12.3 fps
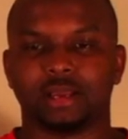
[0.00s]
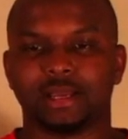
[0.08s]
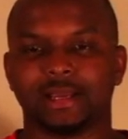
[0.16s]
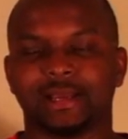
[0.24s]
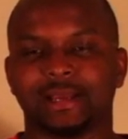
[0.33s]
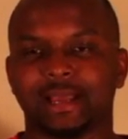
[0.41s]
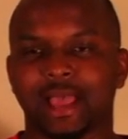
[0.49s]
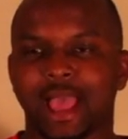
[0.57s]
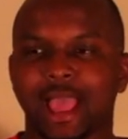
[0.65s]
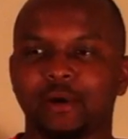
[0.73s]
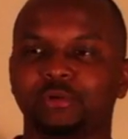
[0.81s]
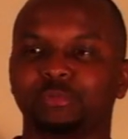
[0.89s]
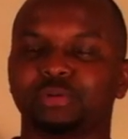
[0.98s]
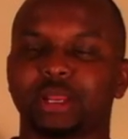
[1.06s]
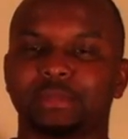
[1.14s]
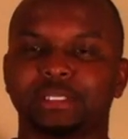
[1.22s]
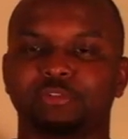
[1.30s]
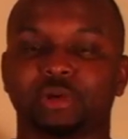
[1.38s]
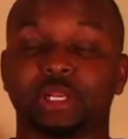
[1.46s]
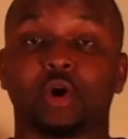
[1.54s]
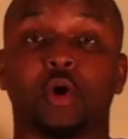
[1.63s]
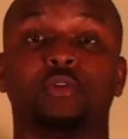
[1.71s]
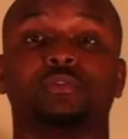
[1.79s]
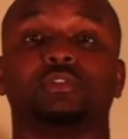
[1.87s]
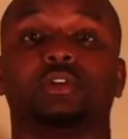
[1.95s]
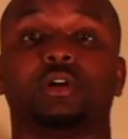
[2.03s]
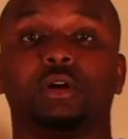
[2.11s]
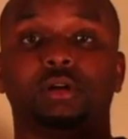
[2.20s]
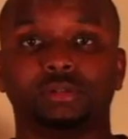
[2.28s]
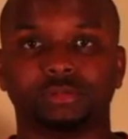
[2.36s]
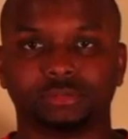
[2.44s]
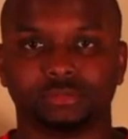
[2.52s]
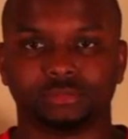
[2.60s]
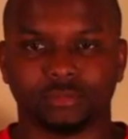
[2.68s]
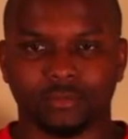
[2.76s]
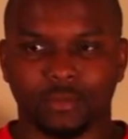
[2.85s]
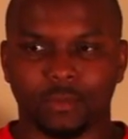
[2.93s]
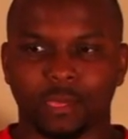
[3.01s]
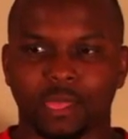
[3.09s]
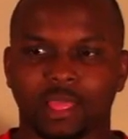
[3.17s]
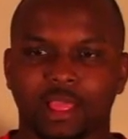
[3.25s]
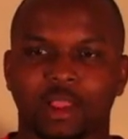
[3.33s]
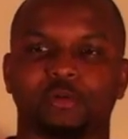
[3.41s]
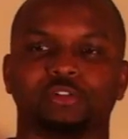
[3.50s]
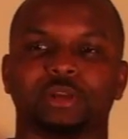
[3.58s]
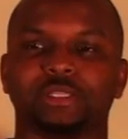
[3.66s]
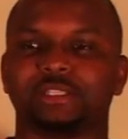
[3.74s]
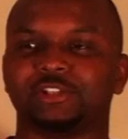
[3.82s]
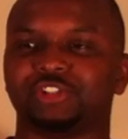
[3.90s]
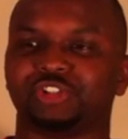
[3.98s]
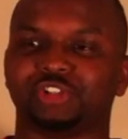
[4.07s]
I would probably rank overall, I would rank this year